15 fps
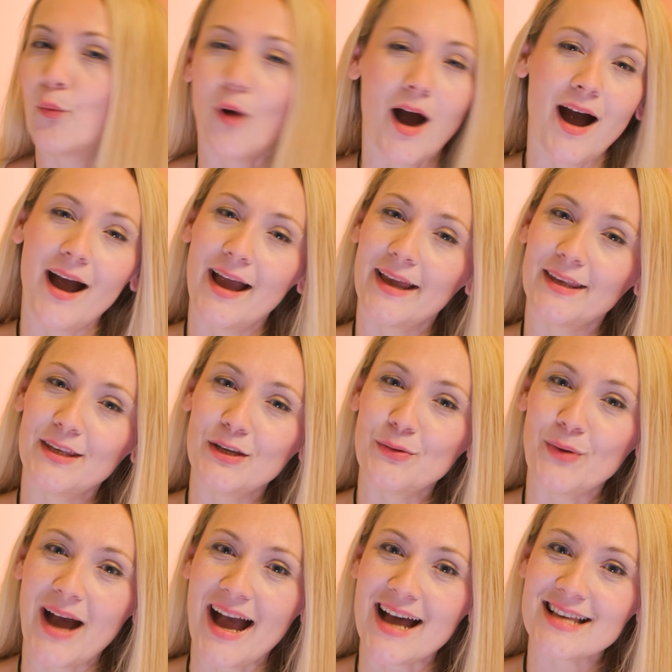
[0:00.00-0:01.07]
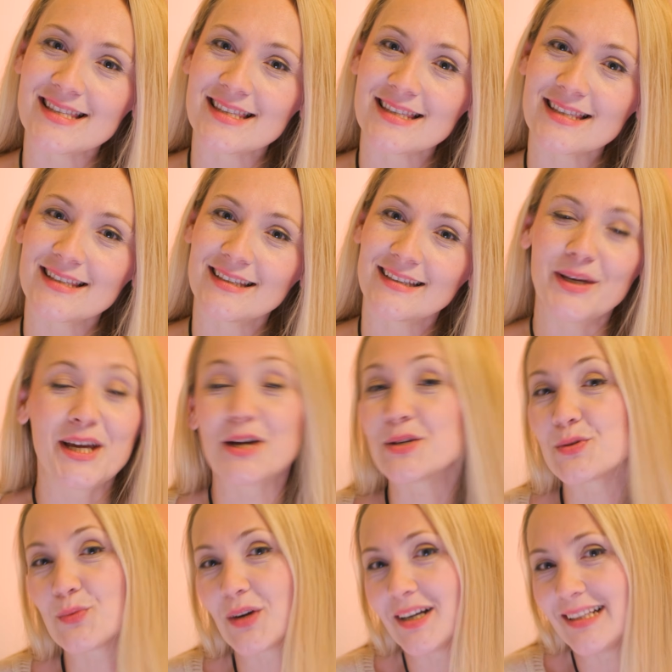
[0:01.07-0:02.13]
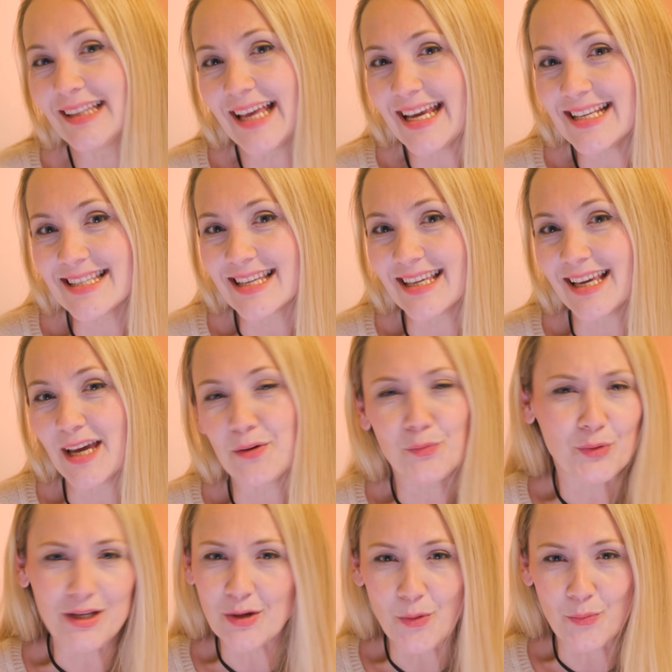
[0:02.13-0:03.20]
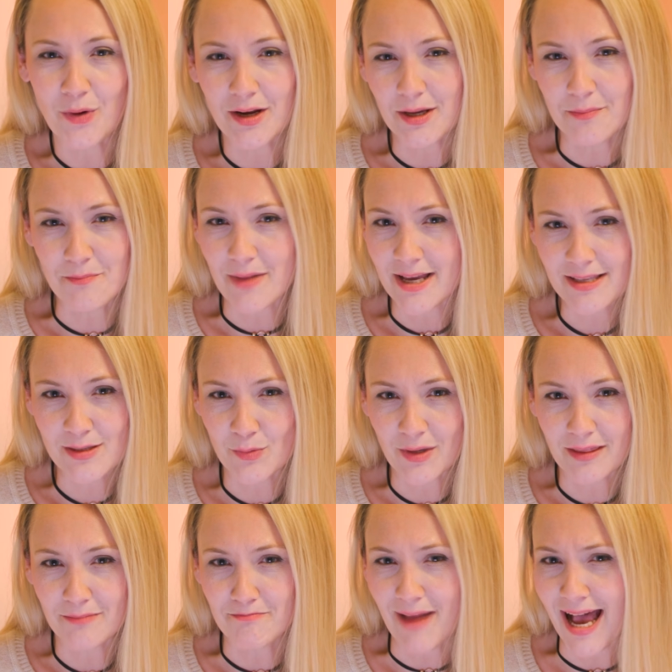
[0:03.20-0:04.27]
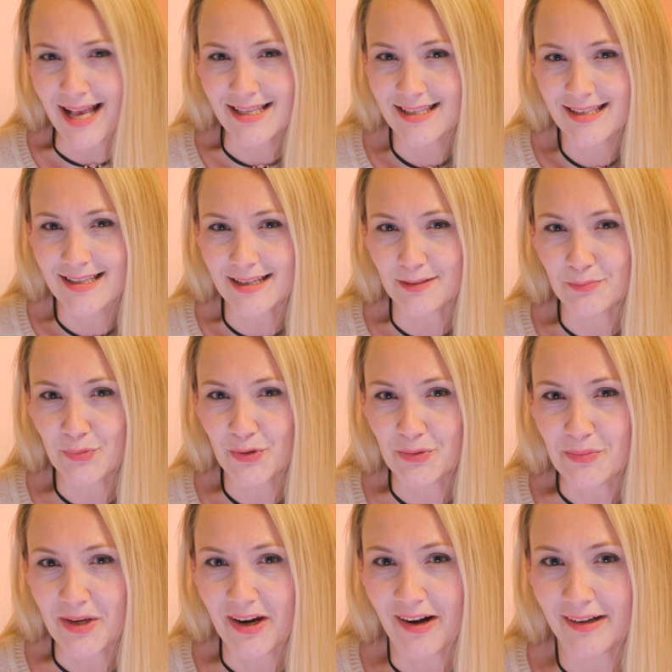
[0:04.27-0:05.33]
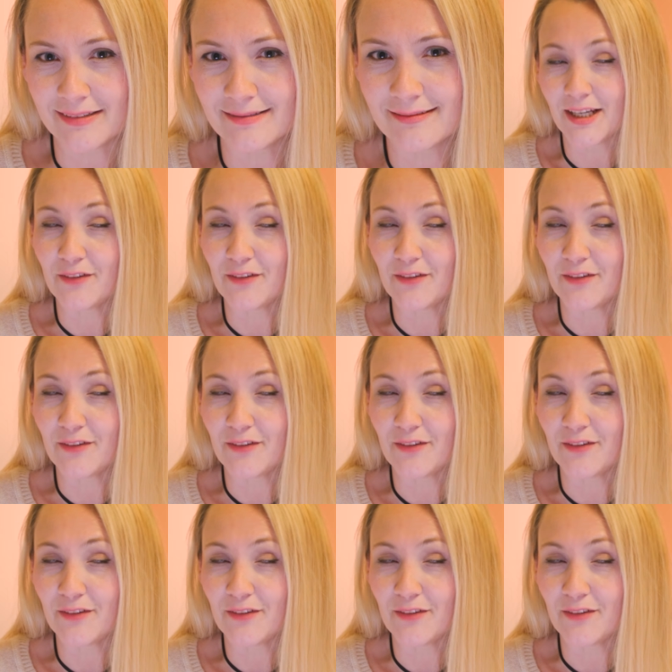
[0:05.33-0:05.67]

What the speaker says: Why, you ask? Because we're lazy and we don't want to mess with masks in Premiere.